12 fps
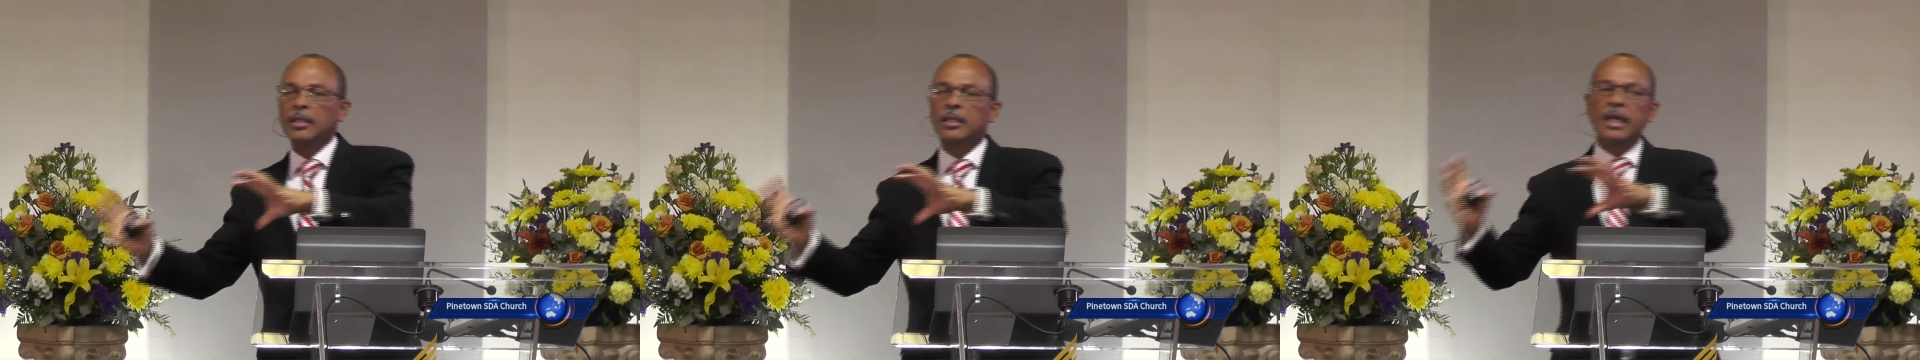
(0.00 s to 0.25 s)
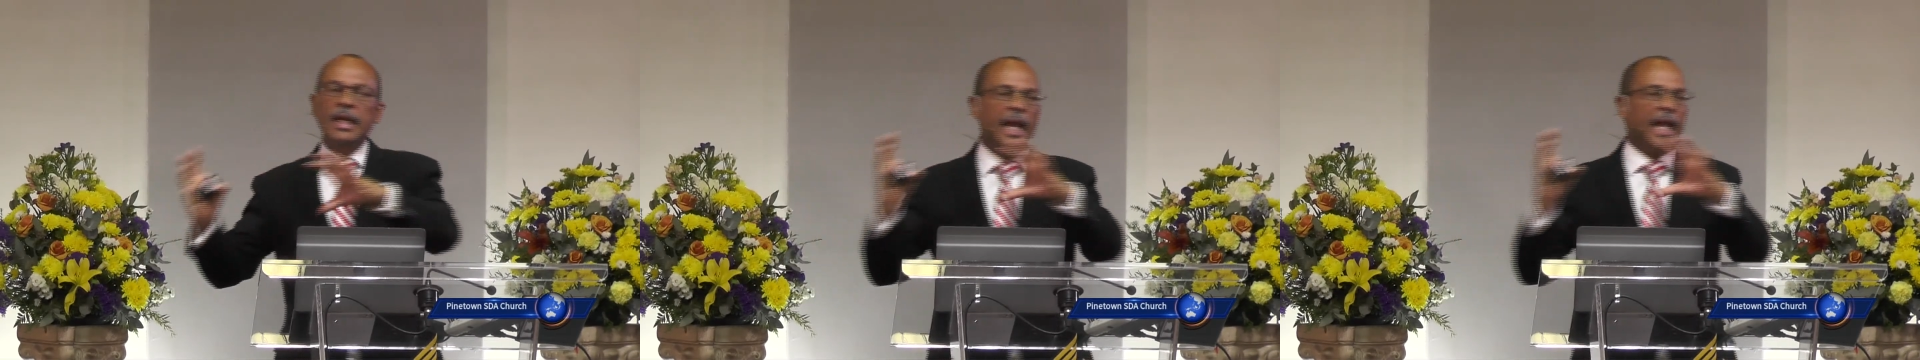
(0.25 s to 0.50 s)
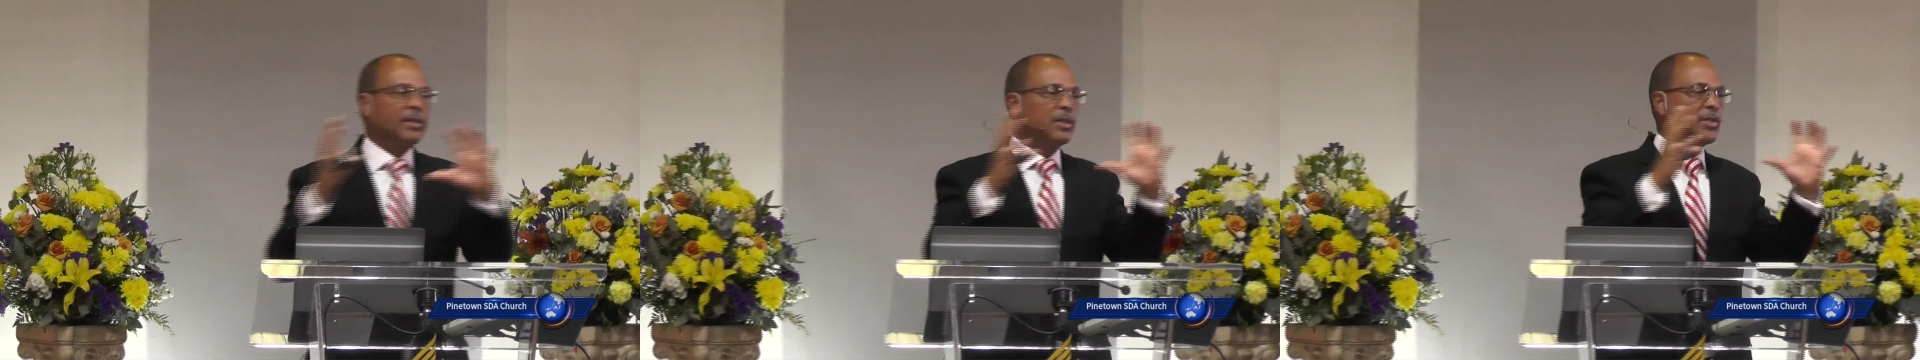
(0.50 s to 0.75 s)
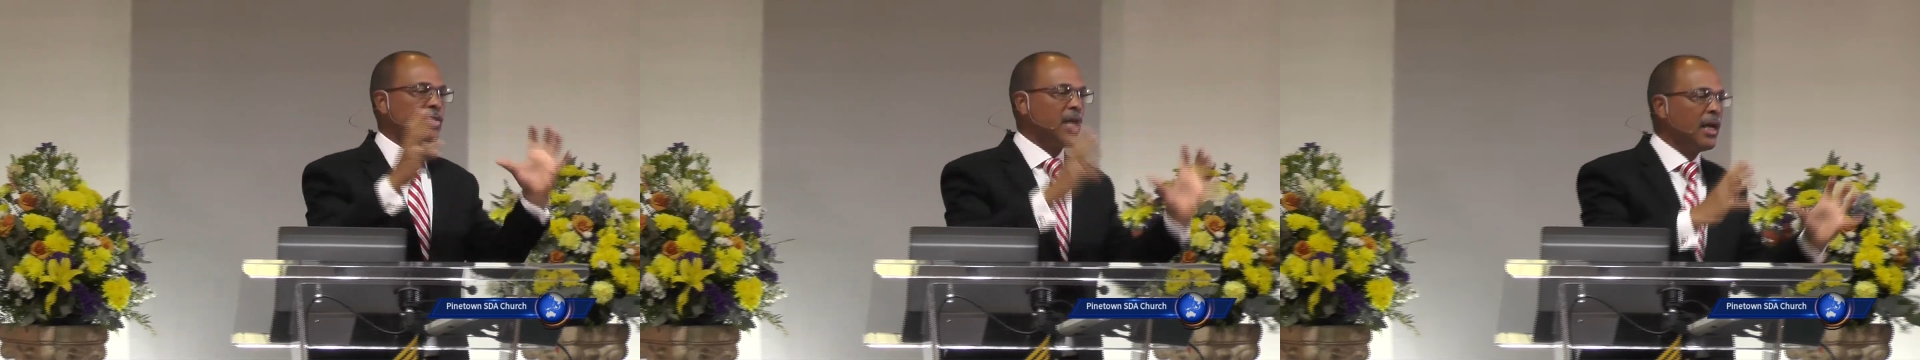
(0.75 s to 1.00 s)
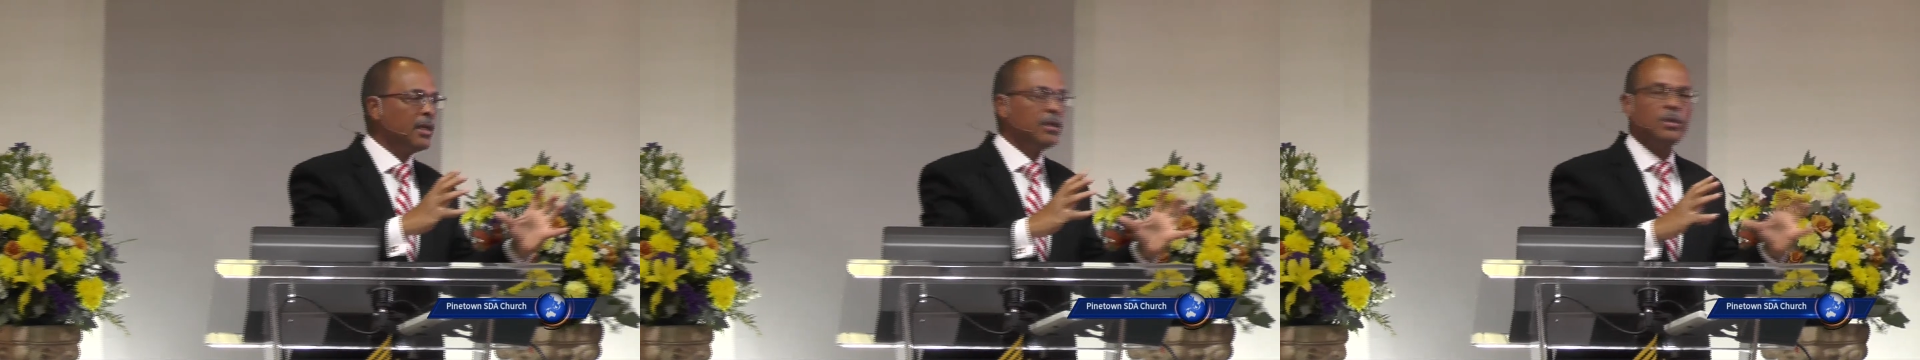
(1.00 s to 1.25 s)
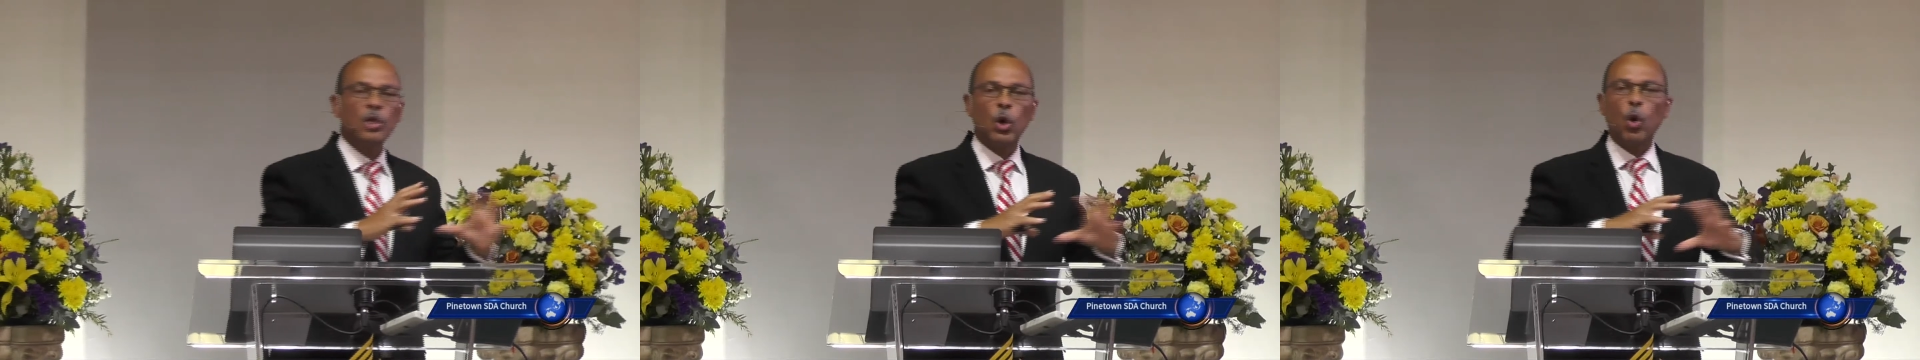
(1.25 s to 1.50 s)
and the Son,
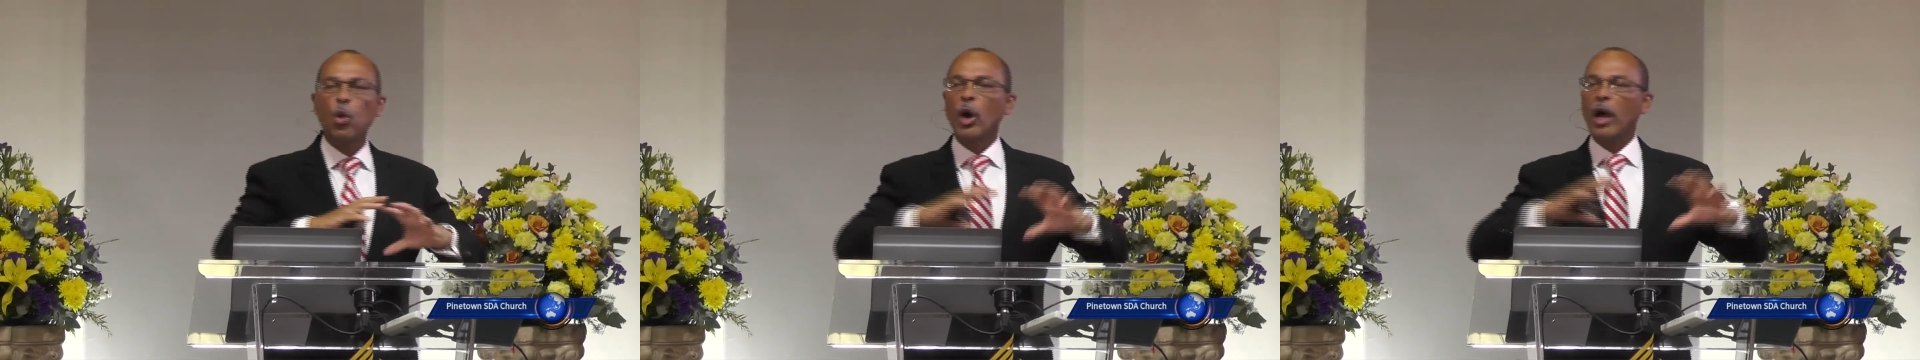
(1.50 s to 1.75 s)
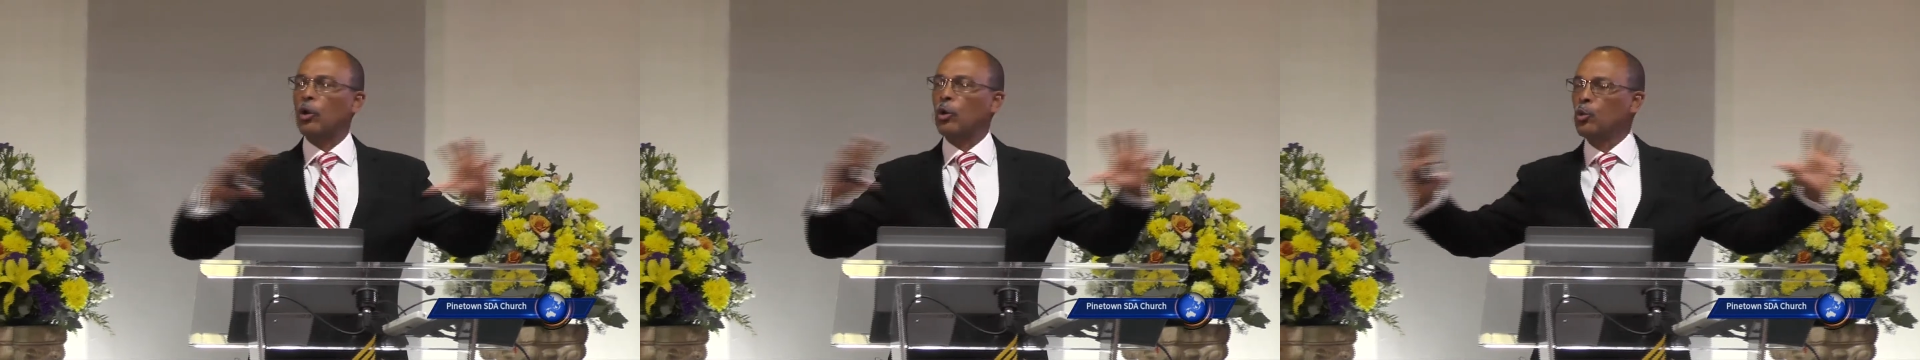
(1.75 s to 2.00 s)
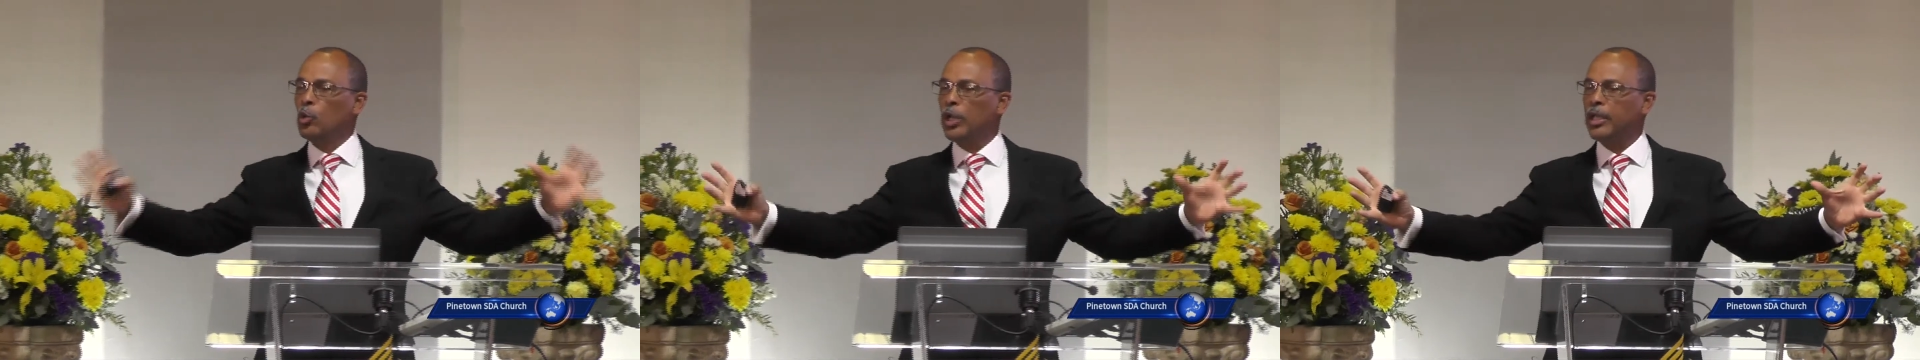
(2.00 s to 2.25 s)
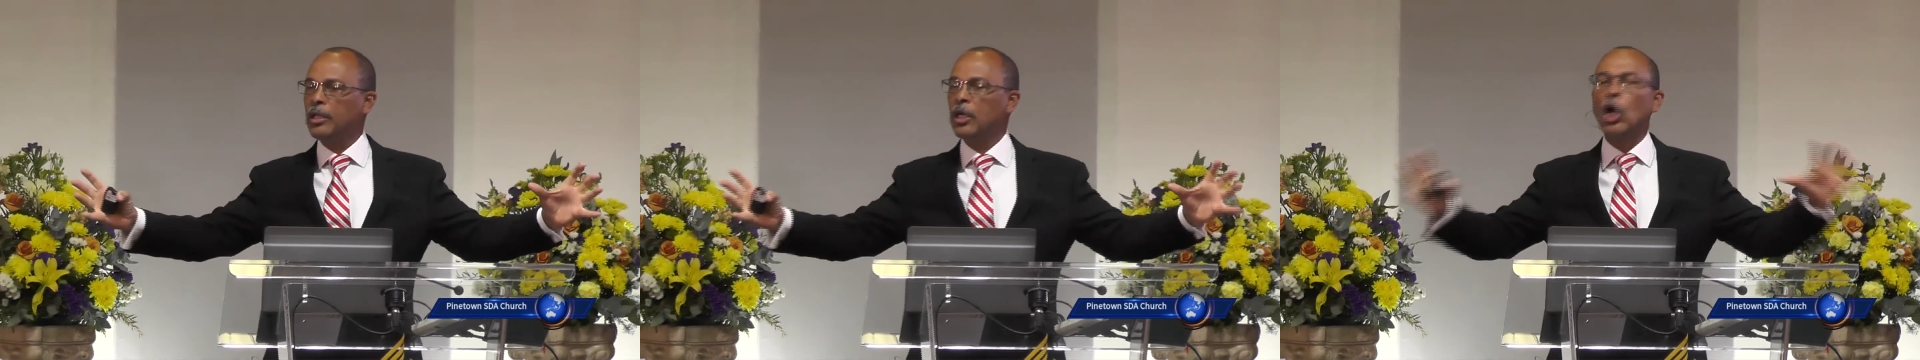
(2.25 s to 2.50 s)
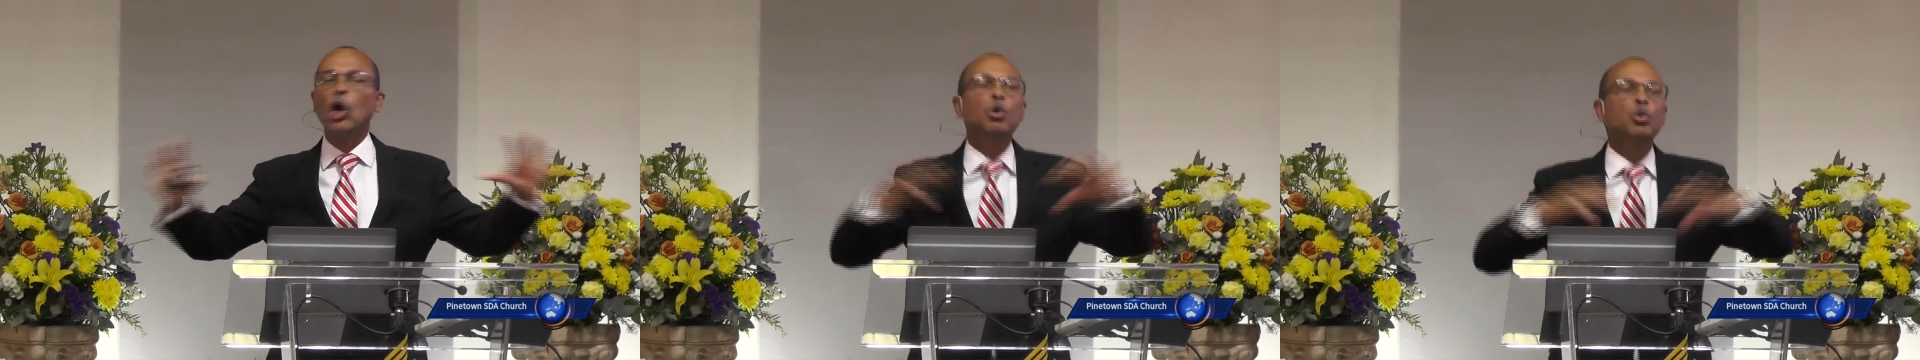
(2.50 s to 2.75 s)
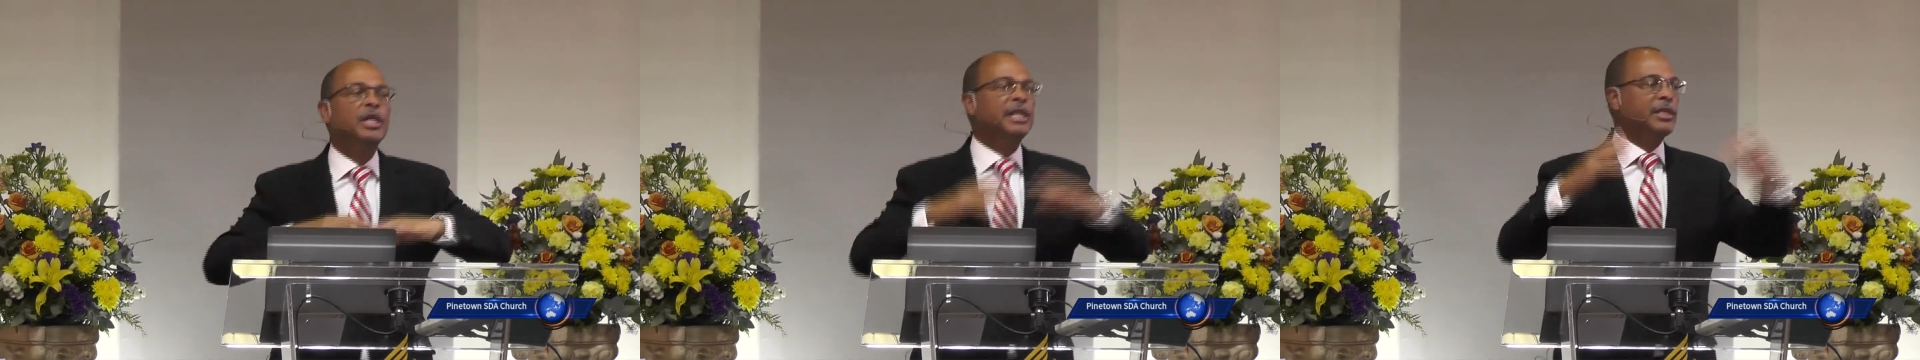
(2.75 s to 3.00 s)
who are ruling
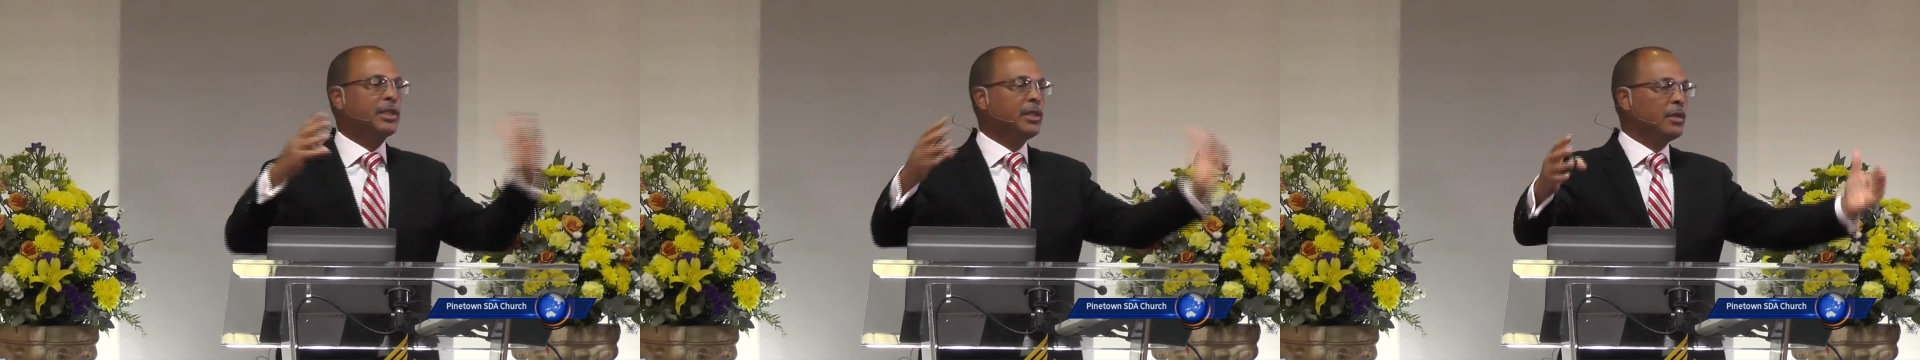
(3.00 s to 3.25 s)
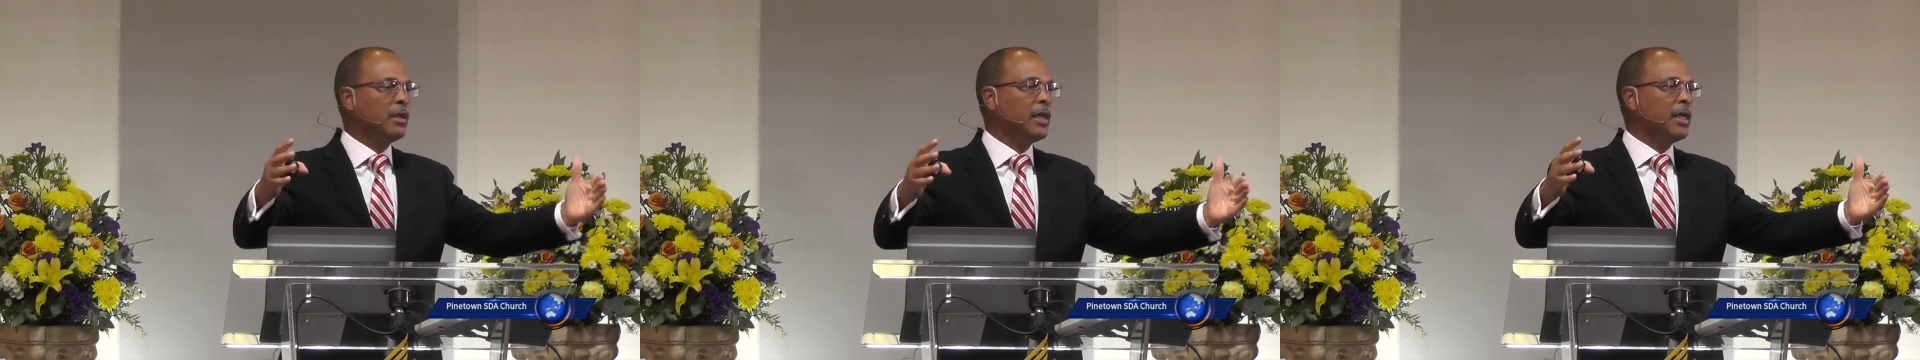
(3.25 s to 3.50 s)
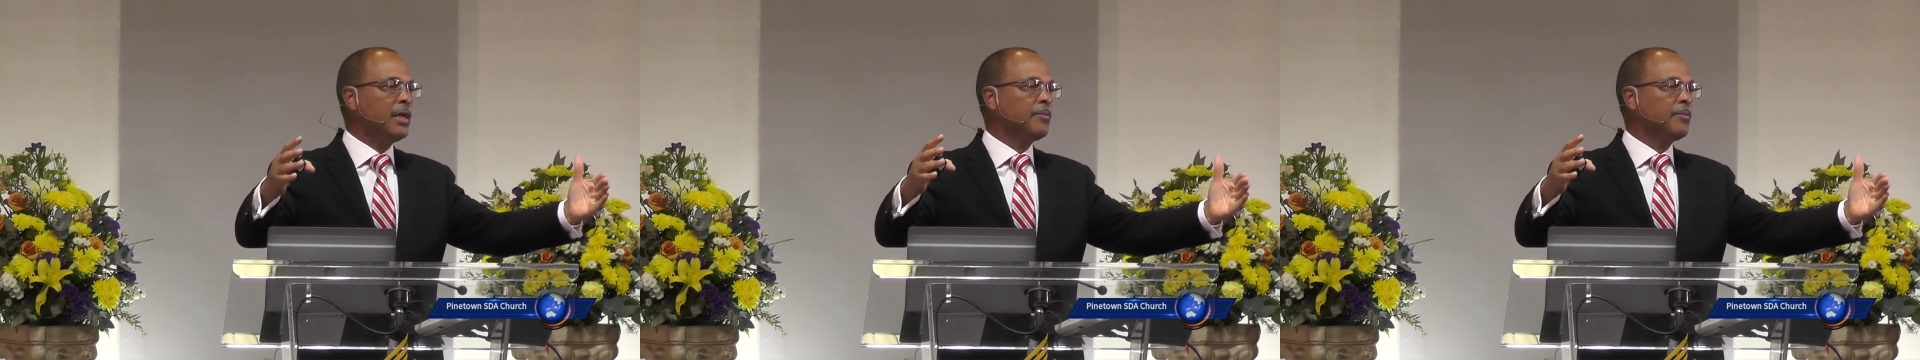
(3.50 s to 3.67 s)
co-eternally